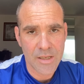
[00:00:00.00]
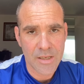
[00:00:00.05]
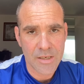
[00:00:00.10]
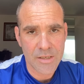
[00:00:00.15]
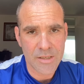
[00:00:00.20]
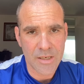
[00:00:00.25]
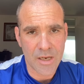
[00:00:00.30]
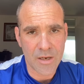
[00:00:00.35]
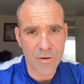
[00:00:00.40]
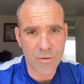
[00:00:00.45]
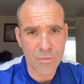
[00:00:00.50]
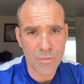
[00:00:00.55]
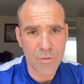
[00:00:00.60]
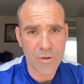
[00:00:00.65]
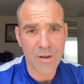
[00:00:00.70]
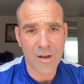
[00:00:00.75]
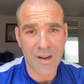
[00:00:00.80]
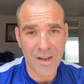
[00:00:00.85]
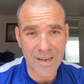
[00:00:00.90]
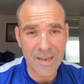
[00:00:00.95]
So
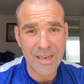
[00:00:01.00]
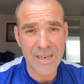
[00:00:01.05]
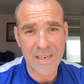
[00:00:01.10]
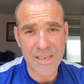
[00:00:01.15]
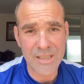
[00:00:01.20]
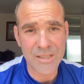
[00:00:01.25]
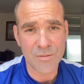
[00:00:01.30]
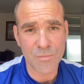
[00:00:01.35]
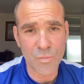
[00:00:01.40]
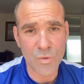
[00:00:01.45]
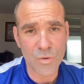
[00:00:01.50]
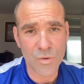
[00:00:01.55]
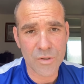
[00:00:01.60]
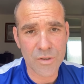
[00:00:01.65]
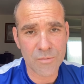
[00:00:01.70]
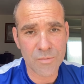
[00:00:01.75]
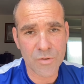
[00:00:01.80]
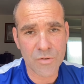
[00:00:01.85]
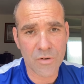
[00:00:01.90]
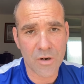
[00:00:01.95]
I need some more
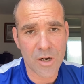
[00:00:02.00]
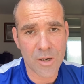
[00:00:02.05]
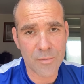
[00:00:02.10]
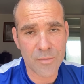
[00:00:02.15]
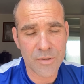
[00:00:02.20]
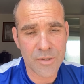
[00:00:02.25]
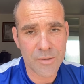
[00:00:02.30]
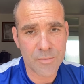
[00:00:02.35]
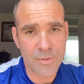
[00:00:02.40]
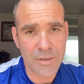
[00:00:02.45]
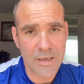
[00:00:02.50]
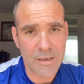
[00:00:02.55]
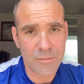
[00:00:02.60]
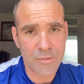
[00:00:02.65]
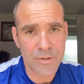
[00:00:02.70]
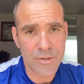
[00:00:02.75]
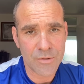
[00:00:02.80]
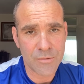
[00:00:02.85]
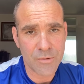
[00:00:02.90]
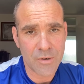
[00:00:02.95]
subscribers to be able
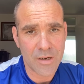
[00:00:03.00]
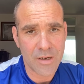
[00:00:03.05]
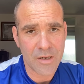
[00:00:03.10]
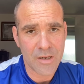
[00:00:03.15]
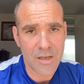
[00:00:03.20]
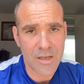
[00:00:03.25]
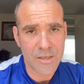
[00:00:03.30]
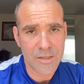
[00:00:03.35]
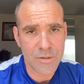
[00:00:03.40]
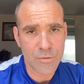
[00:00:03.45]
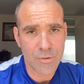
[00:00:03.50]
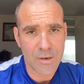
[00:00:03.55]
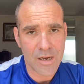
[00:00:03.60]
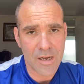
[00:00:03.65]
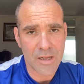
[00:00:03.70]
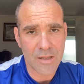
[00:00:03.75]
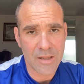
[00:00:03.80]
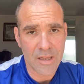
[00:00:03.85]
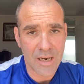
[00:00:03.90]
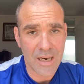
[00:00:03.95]
to
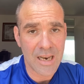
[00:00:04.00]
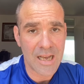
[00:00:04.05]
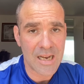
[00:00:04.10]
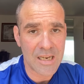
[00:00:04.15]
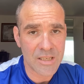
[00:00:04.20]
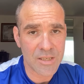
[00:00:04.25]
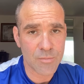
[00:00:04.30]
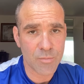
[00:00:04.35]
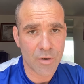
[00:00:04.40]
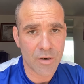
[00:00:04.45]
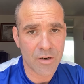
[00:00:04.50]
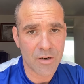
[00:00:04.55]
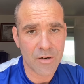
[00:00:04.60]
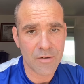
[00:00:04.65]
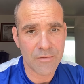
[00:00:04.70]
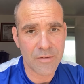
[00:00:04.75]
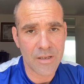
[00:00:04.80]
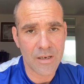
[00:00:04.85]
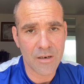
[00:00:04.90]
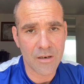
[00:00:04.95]
air the last part
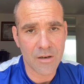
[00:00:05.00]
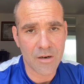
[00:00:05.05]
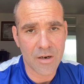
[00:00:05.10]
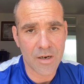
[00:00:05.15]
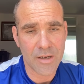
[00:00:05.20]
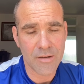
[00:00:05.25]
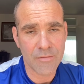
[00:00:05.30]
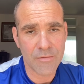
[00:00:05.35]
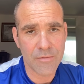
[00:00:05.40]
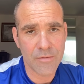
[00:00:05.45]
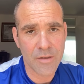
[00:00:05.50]
of it live